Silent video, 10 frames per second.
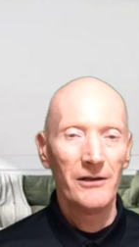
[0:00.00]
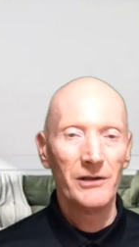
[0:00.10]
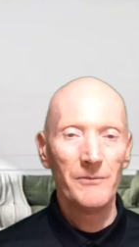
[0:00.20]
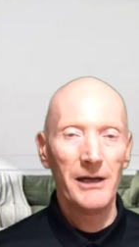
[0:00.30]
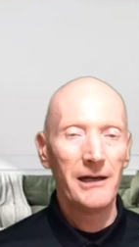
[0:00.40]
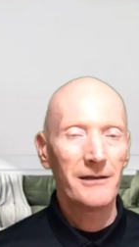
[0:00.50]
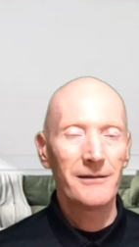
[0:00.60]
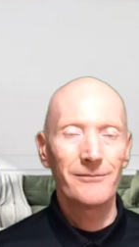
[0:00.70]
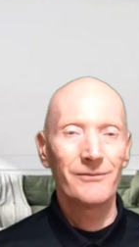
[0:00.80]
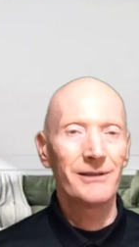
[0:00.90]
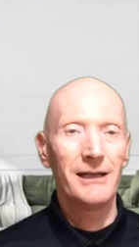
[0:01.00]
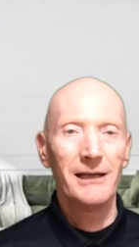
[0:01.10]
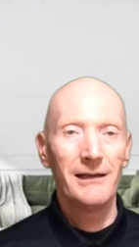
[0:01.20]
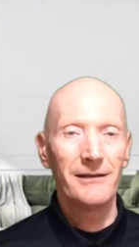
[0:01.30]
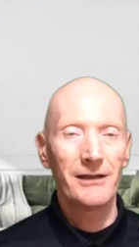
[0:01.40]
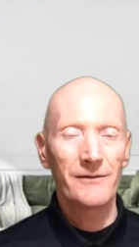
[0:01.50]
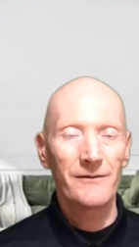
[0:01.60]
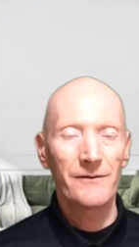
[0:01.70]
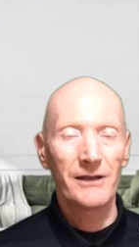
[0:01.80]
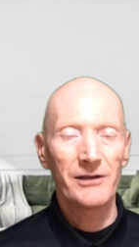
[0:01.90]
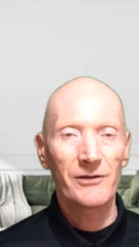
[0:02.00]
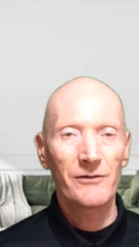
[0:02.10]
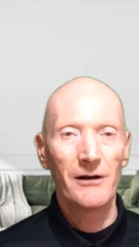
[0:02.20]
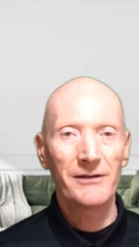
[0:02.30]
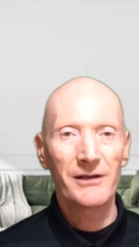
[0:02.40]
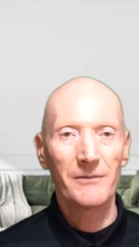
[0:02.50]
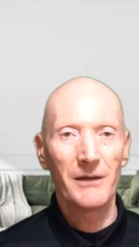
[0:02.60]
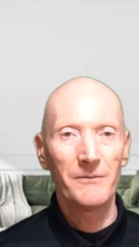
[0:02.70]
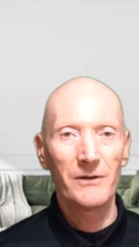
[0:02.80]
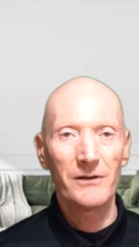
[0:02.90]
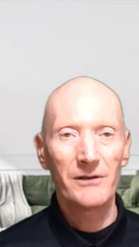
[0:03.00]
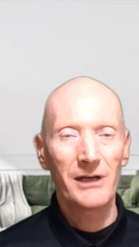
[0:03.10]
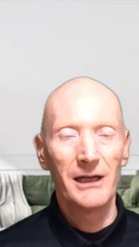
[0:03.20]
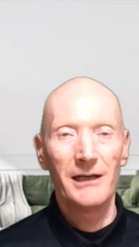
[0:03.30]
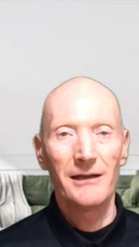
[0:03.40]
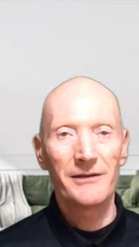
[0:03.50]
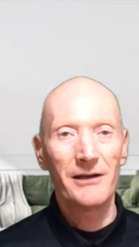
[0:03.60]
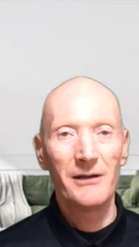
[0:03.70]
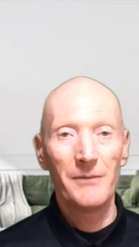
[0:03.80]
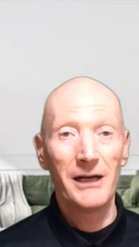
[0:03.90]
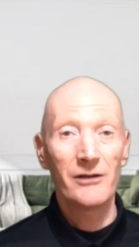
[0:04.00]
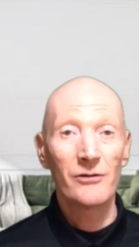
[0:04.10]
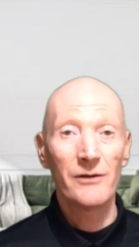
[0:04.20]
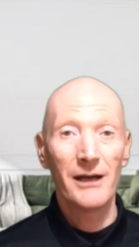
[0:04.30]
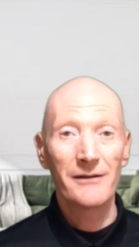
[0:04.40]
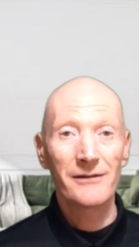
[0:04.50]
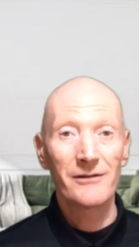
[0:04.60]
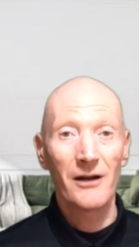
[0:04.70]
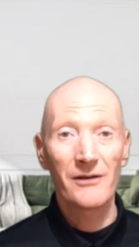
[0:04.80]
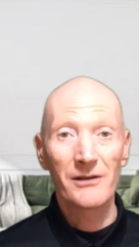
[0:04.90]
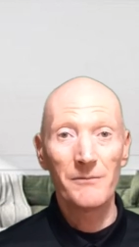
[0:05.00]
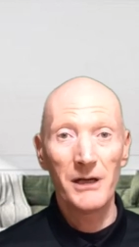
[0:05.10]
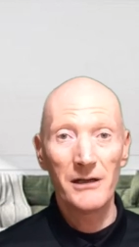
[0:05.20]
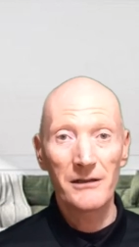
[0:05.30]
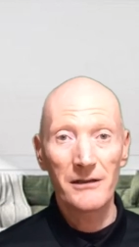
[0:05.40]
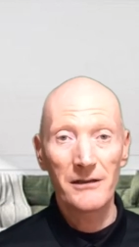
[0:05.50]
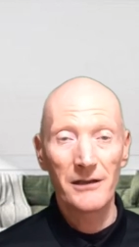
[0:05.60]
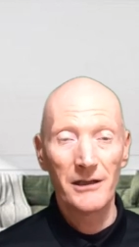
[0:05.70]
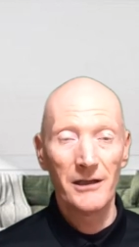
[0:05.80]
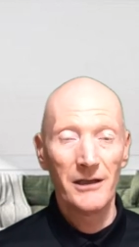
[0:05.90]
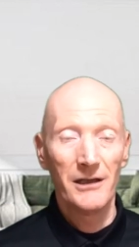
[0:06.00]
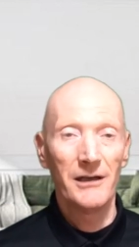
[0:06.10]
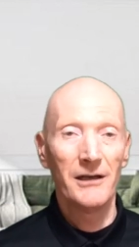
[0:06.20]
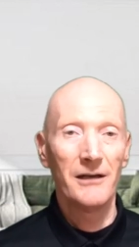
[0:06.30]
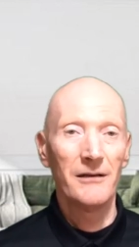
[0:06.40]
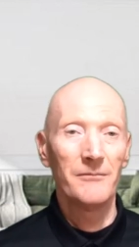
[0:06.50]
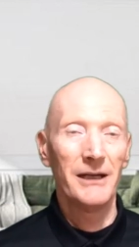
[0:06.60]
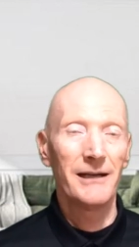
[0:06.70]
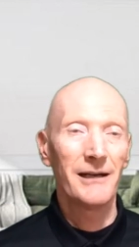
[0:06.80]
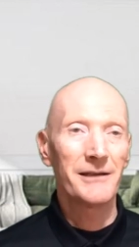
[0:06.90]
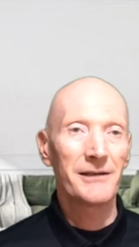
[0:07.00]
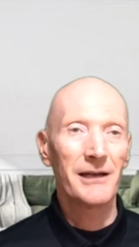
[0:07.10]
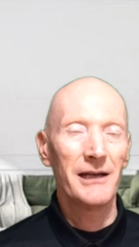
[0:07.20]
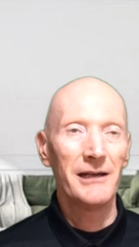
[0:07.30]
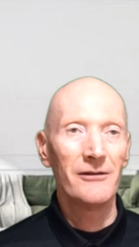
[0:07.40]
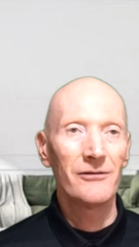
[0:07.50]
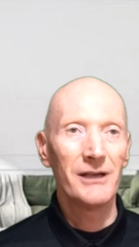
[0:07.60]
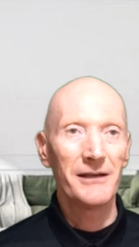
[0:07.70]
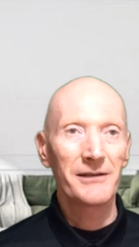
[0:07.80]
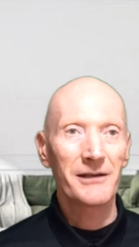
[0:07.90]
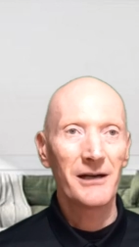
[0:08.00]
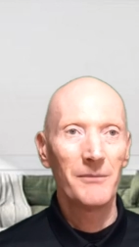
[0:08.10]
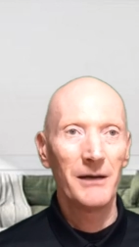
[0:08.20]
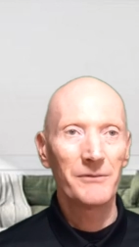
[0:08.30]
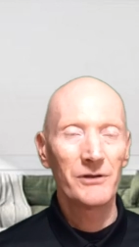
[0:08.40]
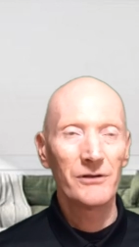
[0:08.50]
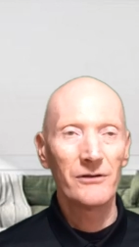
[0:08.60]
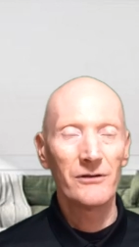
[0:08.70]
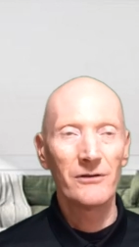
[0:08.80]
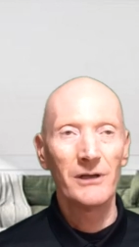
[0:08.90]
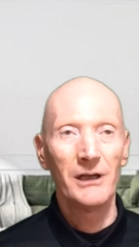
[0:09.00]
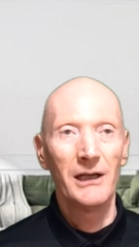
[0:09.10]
you make, say, let's just throw out some numbers. Let's say you make $2,000 a month, and let's say your debts come up to